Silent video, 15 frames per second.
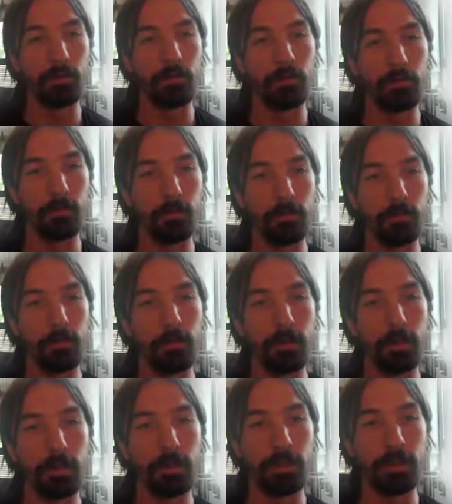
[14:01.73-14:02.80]
uh,
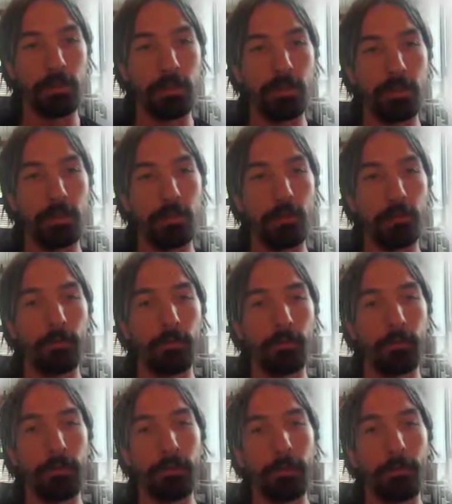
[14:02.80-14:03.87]
of
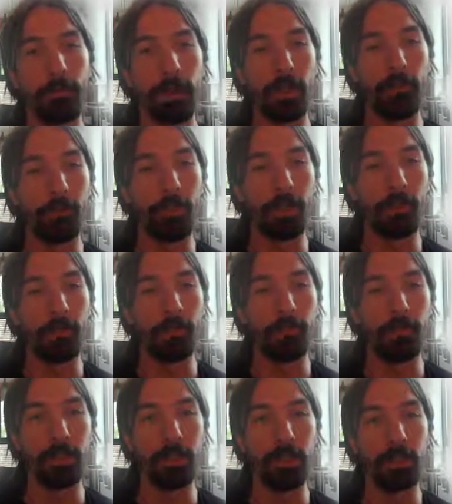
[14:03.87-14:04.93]
255 minus
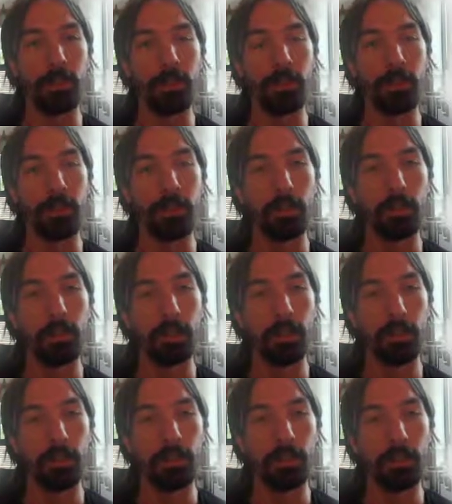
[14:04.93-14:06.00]
V
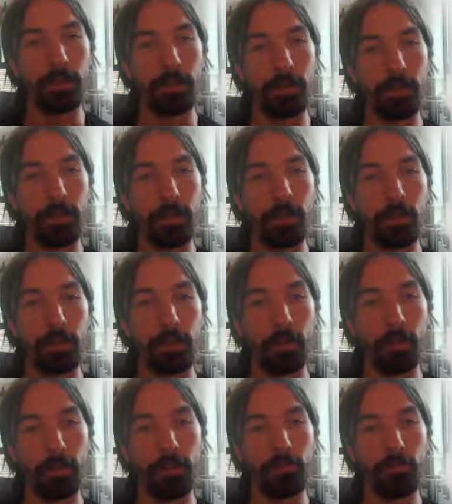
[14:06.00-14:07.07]
is under
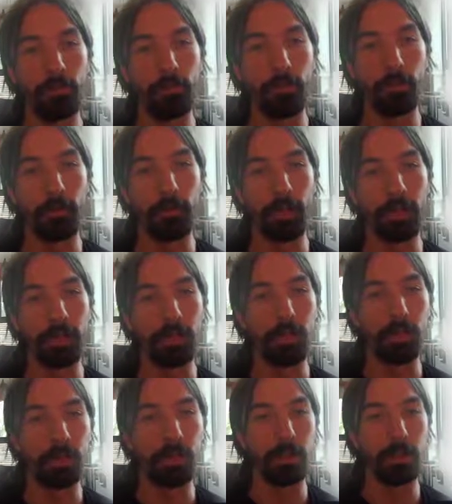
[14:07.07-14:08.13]

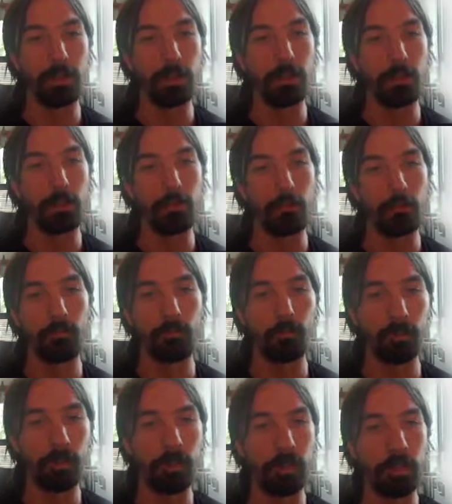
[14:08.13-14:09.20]
0.98
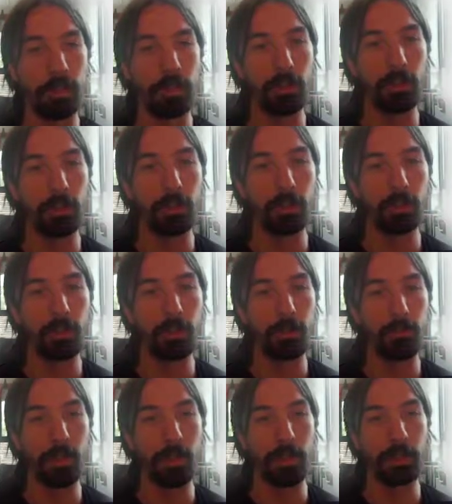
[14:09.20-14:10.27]
break and the
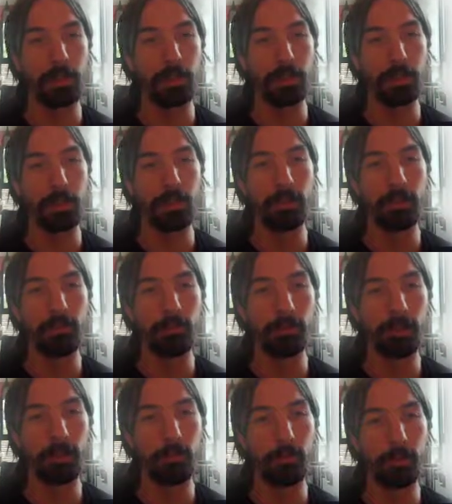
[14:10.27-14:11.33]
max is
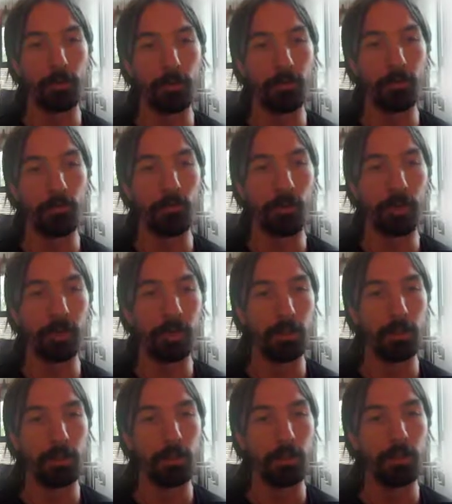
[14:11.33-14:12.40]
v plus 1
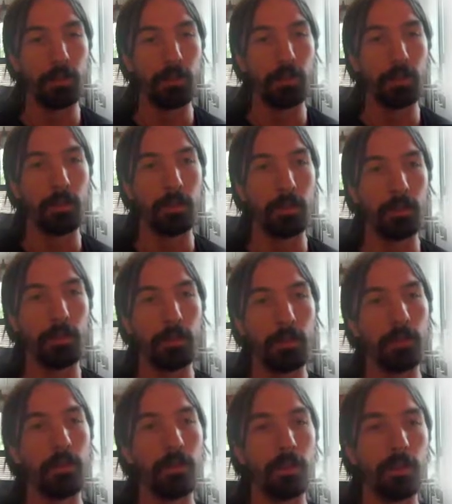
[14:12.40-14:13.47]

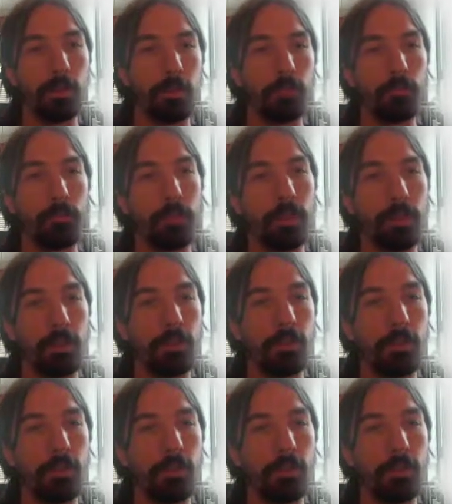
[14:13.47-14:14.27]
it prints